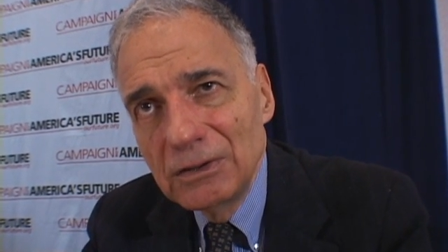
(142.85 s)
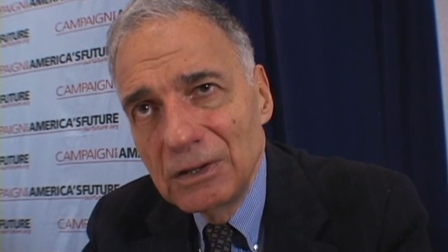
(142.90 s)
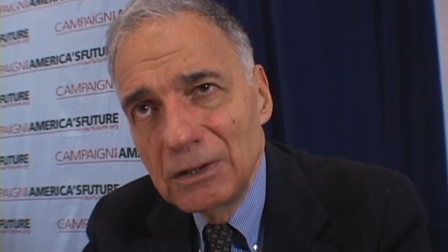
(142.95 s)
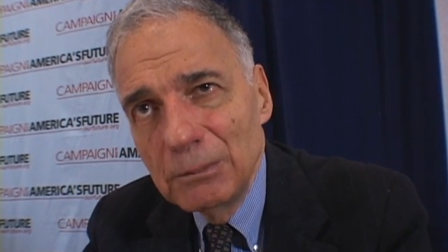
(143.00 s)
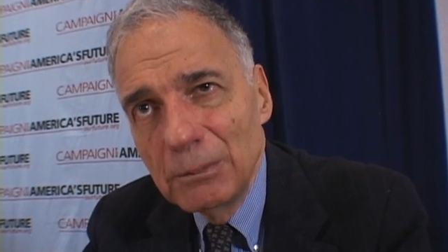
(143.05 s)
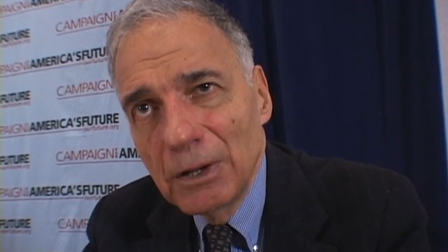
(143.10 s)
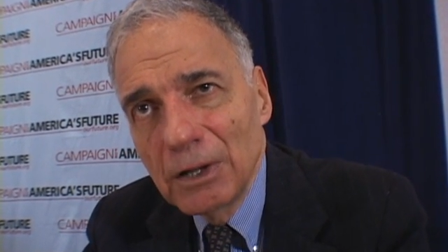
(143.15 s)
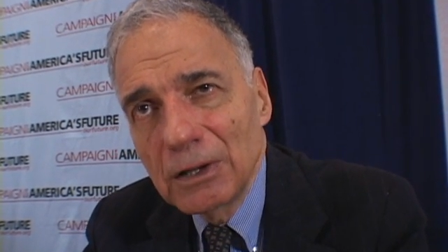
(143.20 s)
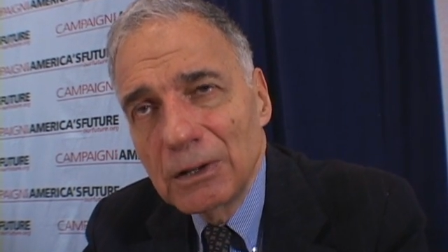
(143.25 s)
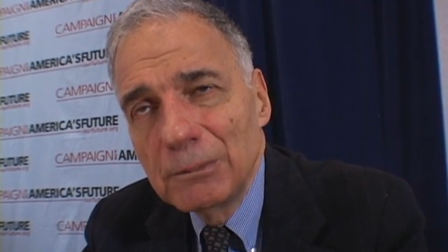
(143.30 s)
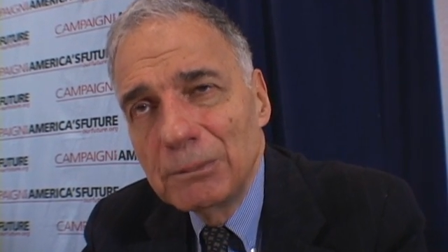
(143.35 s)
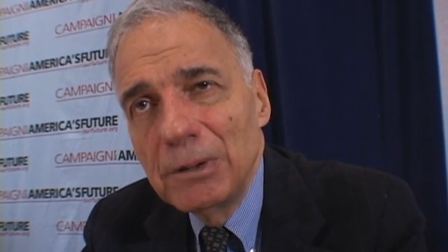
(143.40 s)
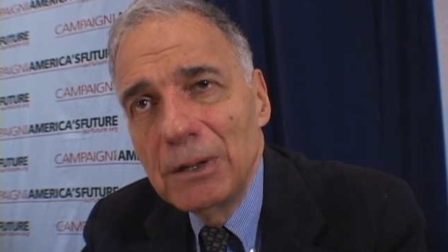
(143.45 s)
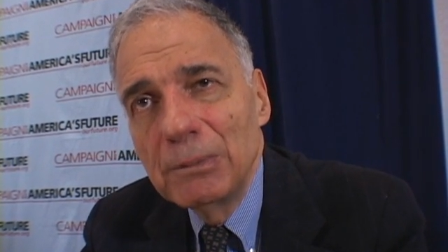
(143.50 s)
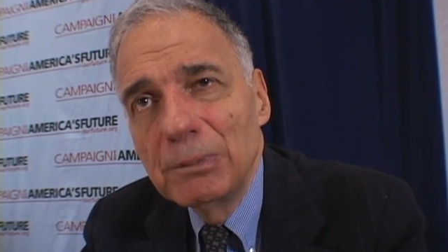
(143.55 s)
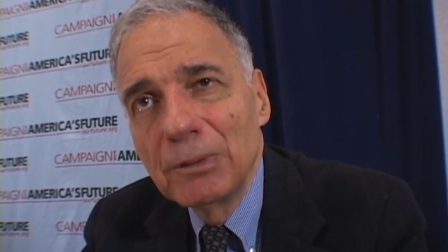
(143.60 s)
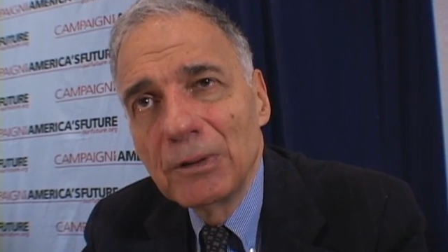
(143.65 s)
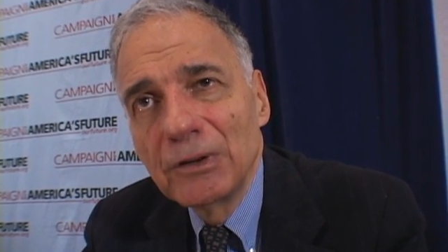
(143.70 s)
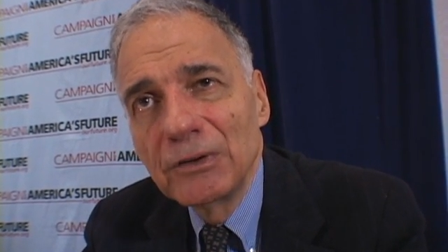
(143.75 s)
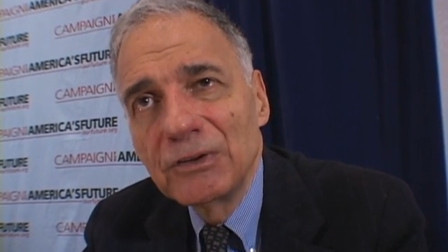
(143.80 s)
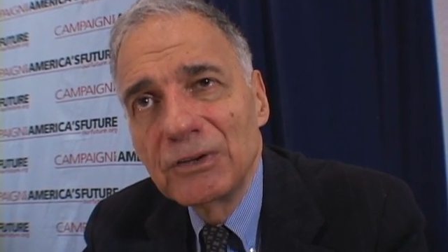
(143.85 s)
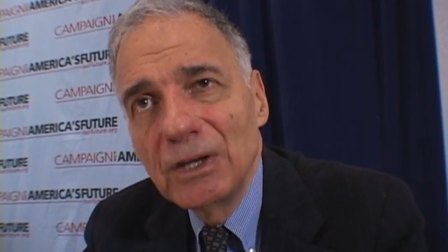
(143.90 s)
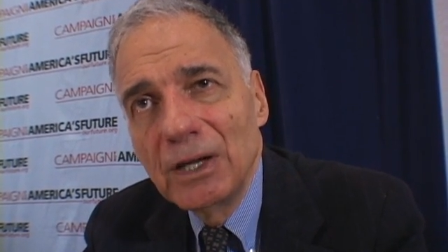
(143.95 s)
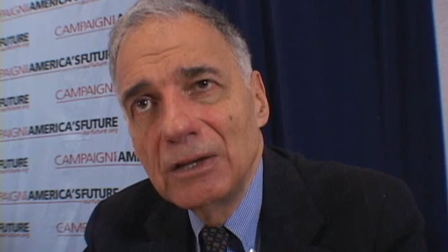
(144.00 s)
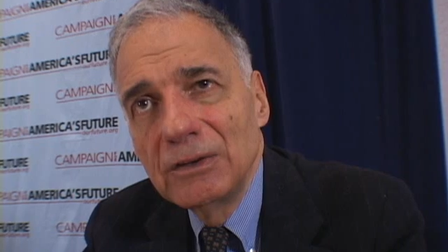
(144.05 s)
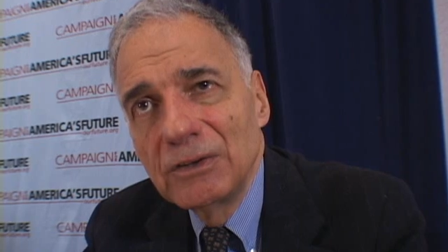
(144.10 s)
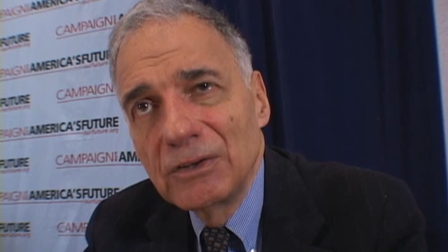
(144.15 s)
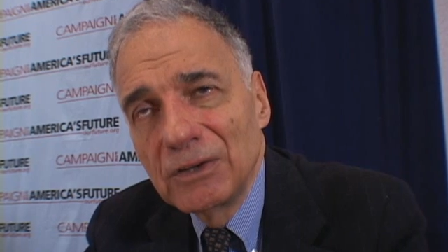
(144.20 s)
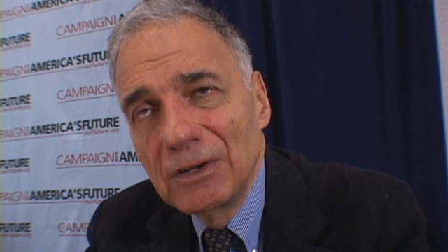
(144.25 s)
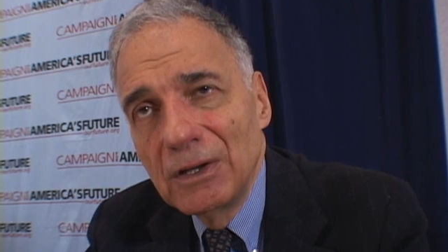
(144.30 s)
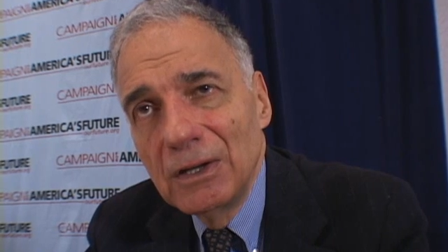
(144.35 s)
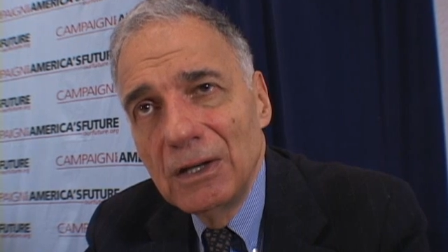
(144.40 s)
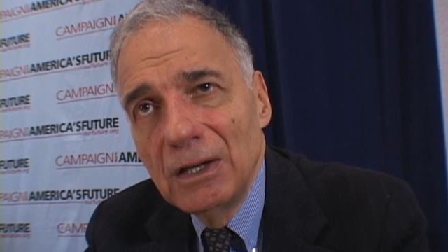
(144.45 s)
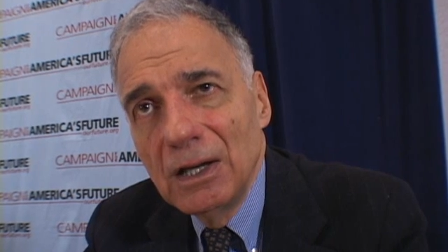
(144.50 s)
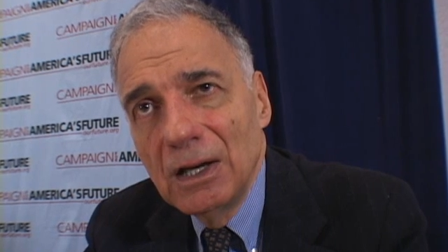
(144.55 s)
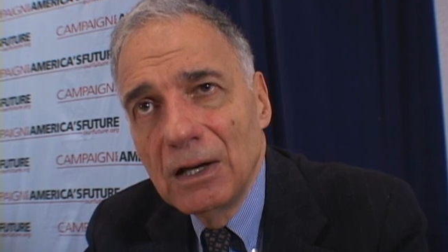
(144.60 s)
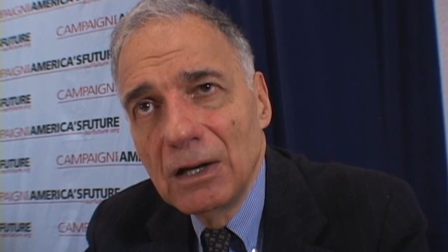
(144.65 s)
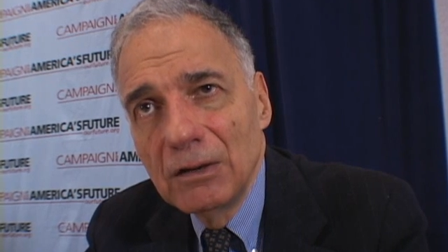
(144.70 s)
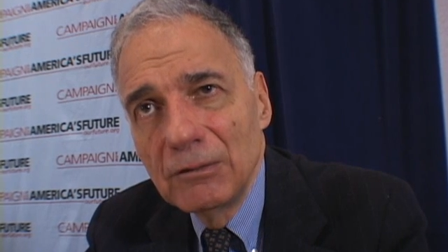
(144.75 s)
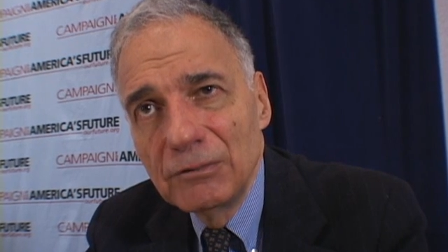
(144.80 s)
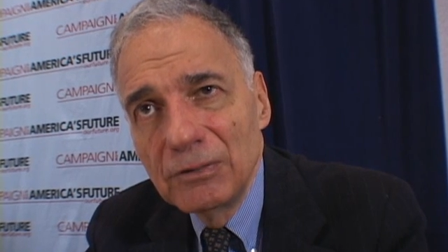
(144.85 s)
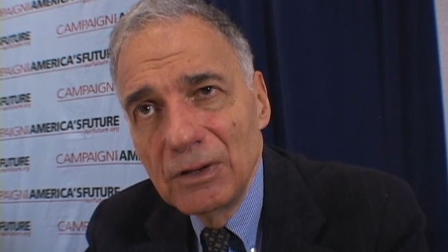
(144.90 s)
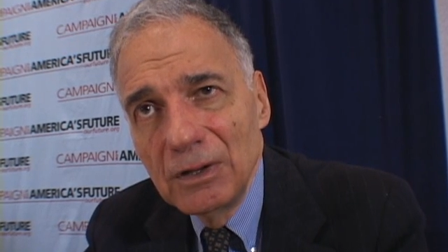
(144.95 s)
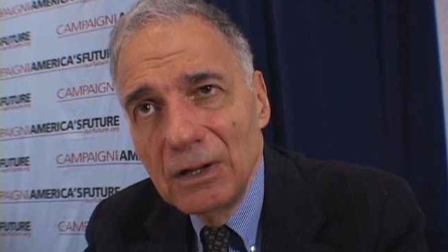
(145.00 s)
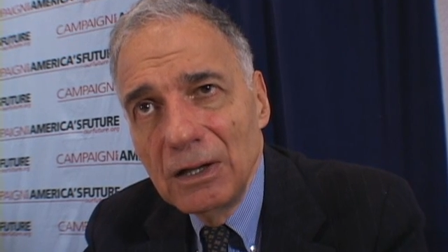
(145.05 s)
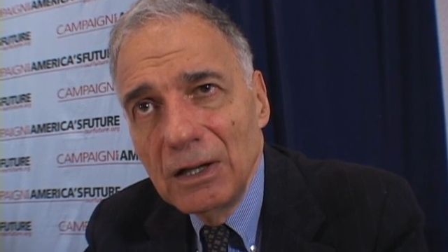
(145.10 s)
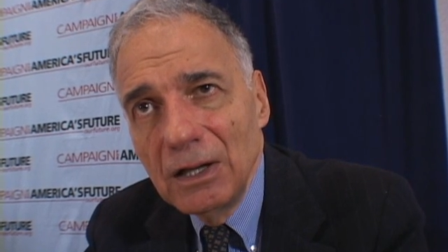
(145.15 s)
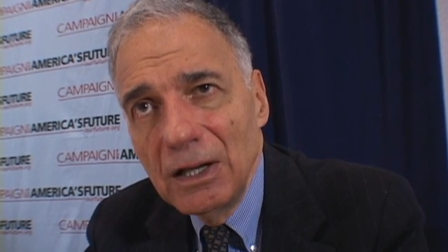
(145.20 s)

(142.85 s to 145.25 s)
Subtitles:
the American people a sense of